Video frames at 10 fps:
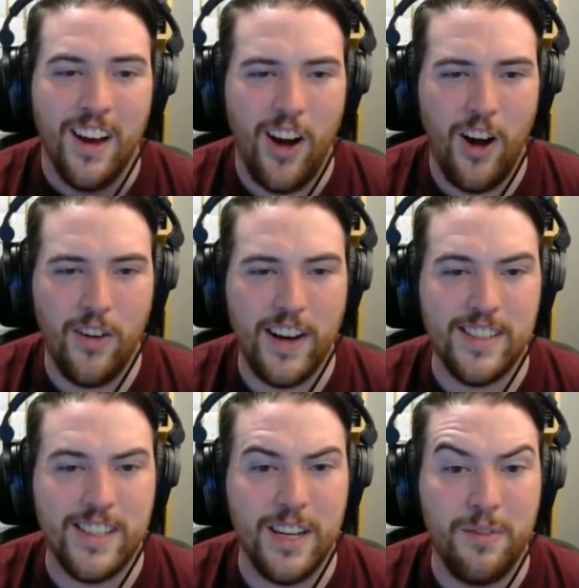All right,
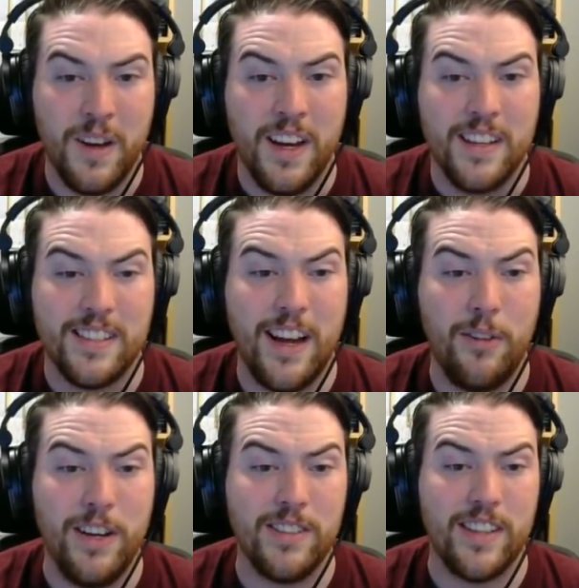Chief. So now
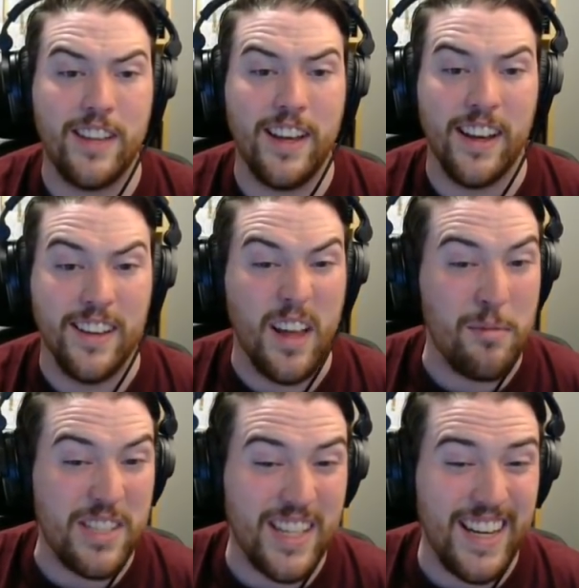here's the thing. That
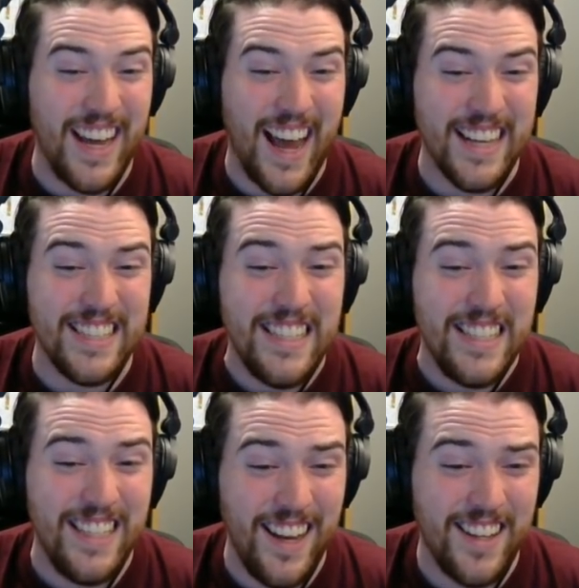machine has
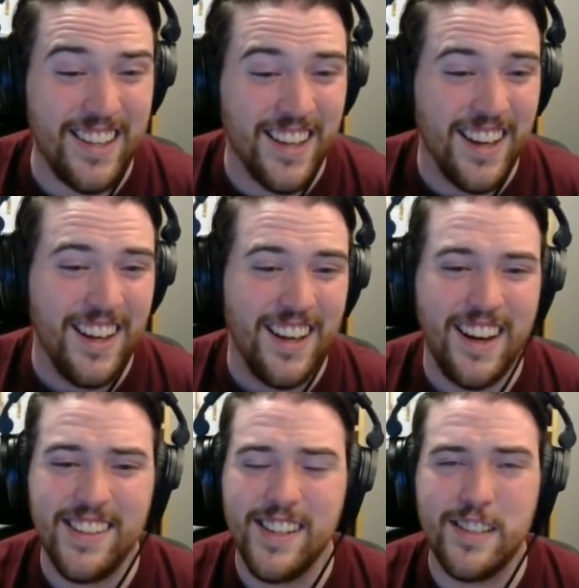teeth. It
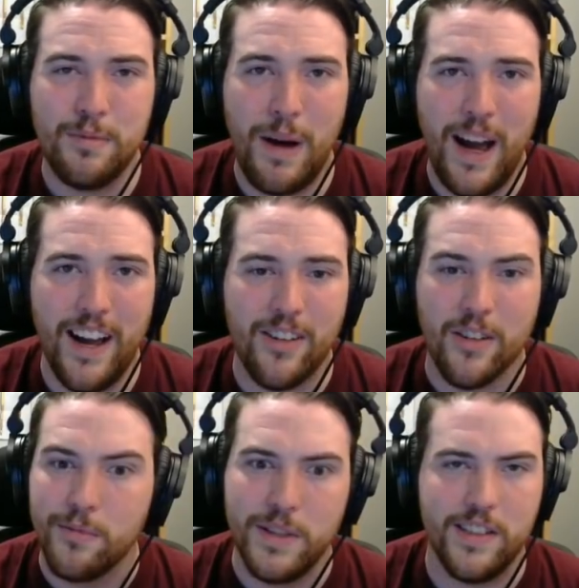has a
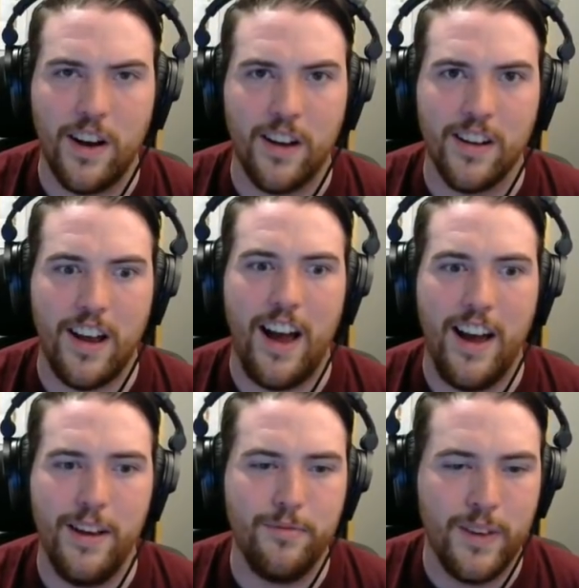smile. It is not
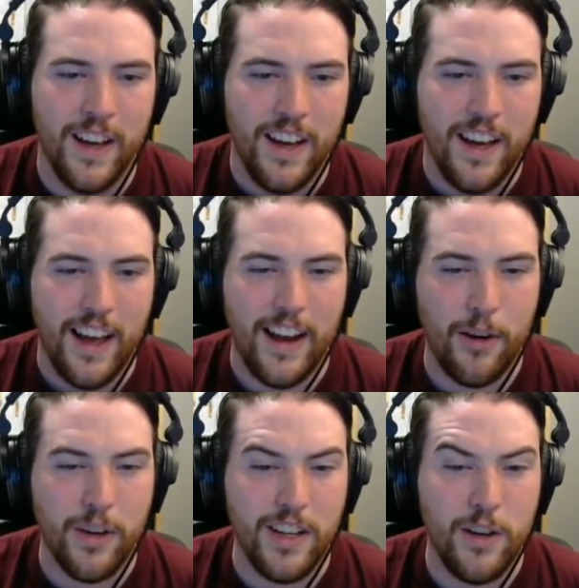alive. And how
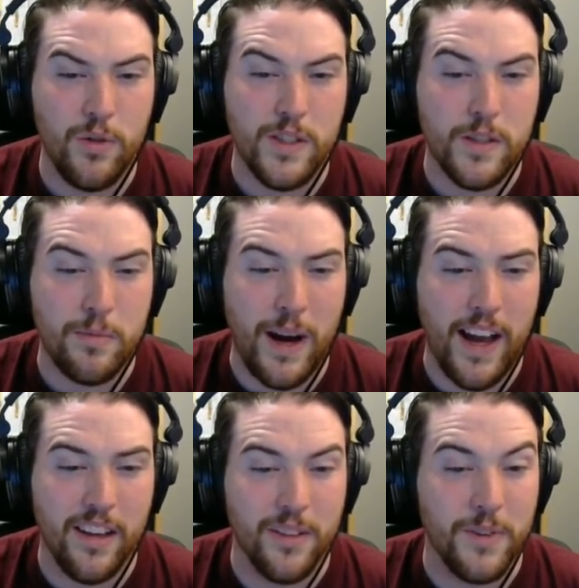can you
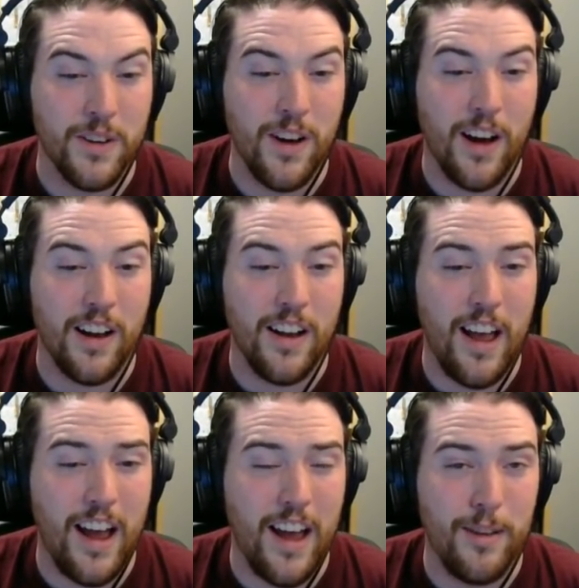smile if you're not
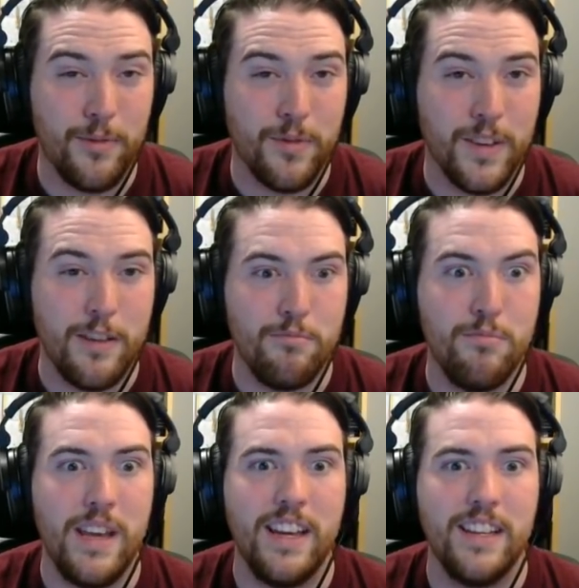alive? It uh,
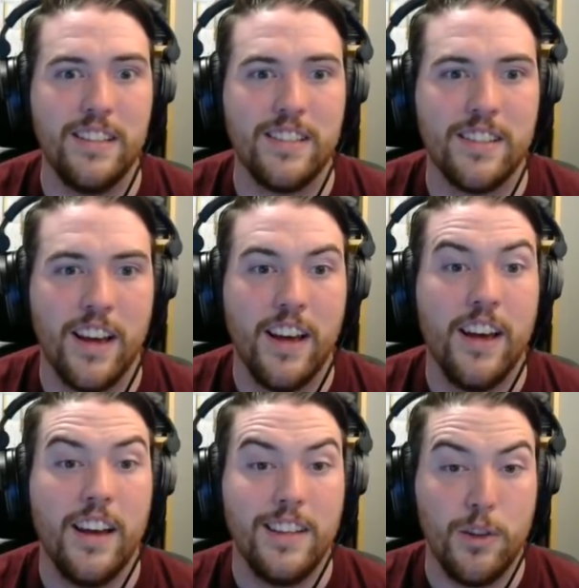means uh,
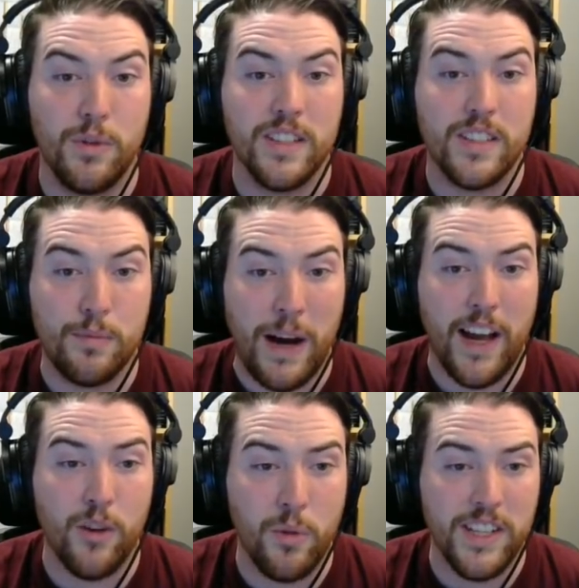uh, you can
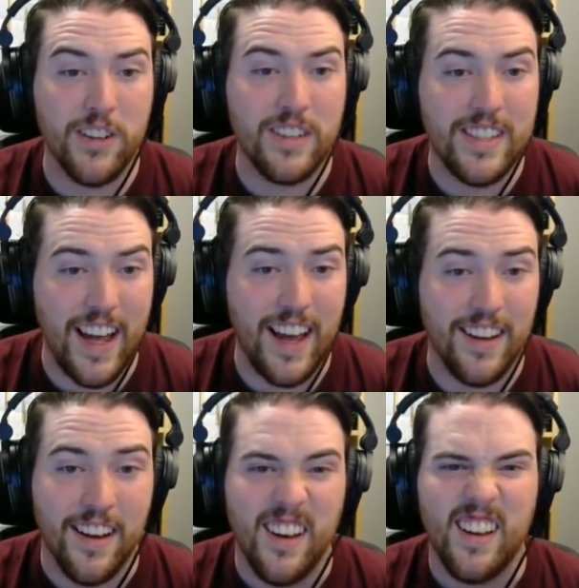smile when you're
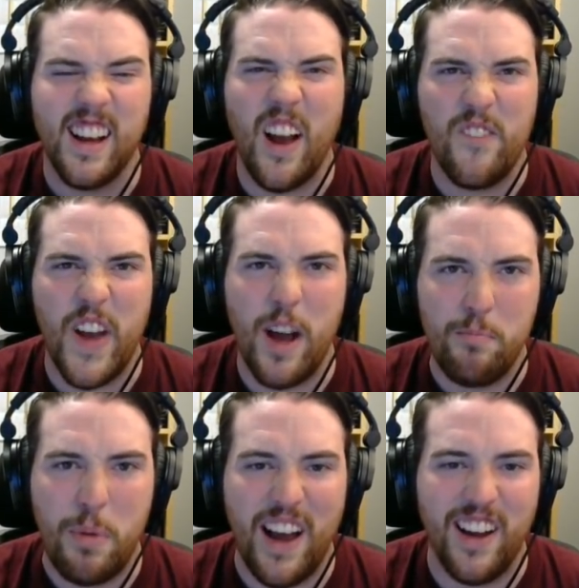dead, like a
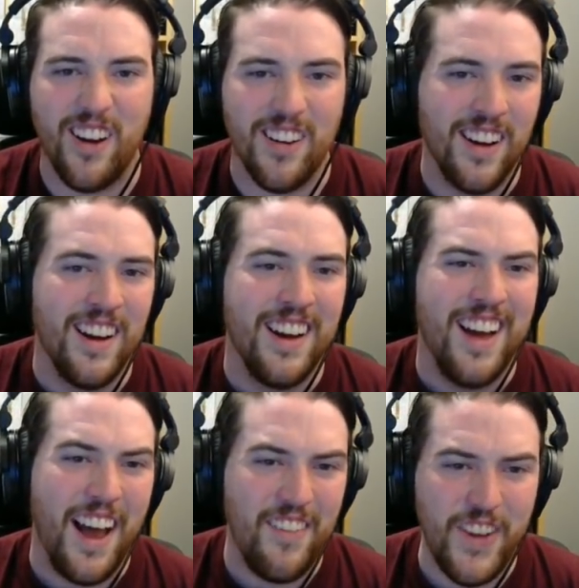vampire.
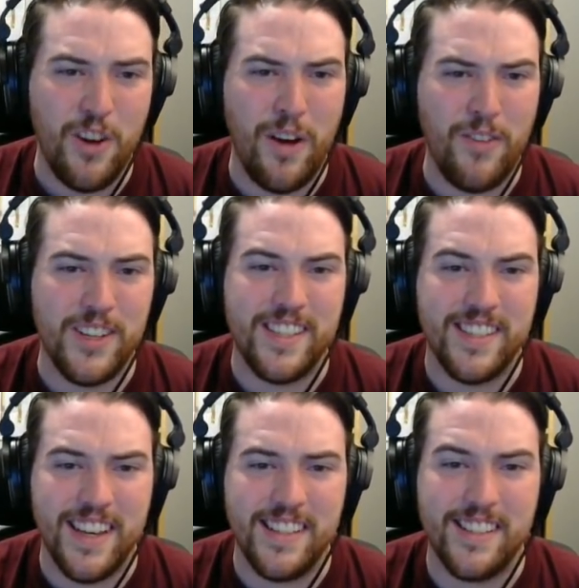Have you ever
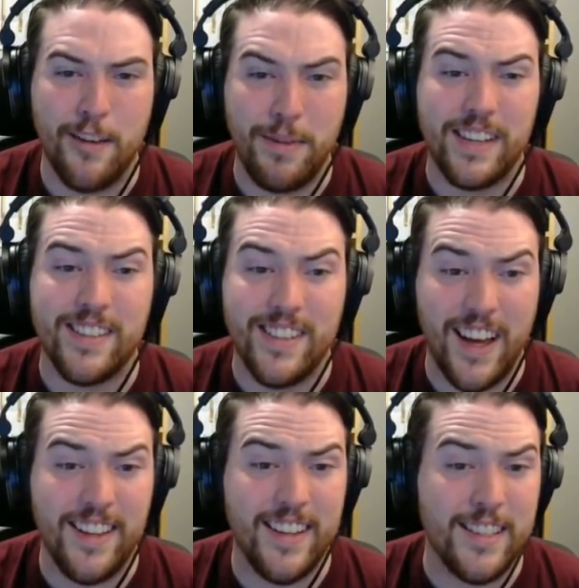seen something
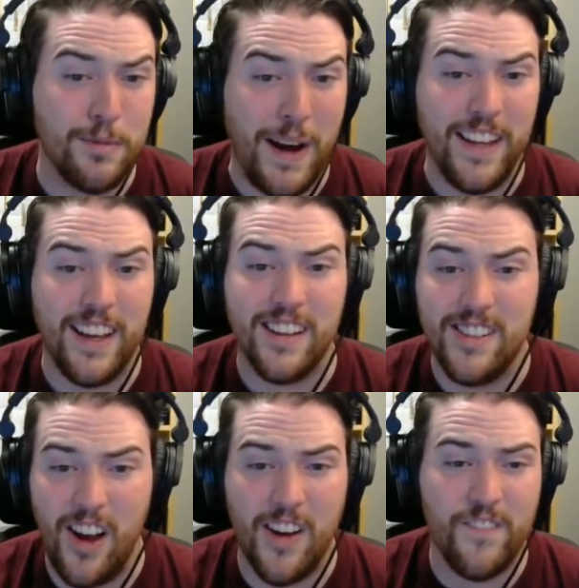dead that's smiling and
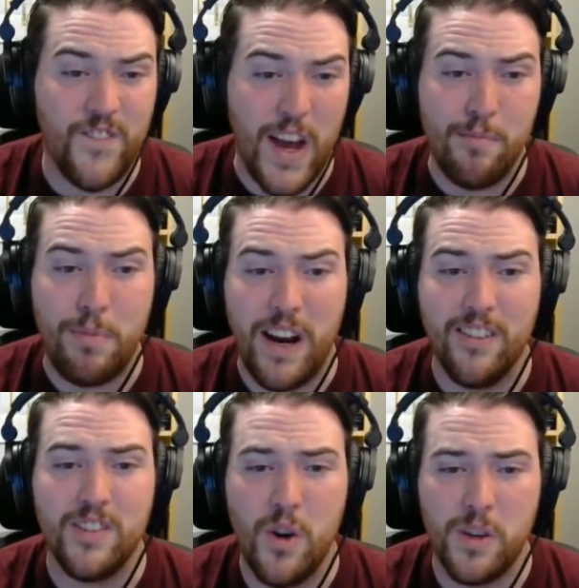not a
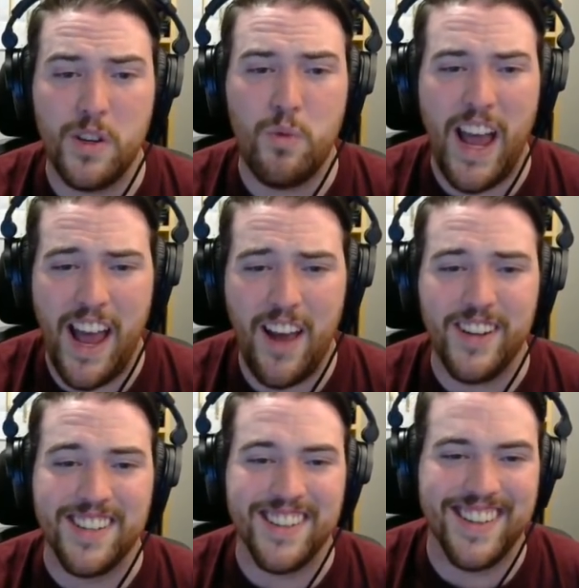vampire? No, you
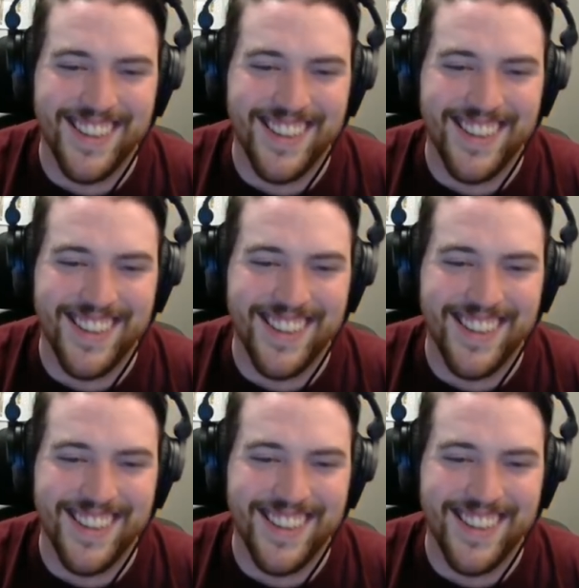haven't.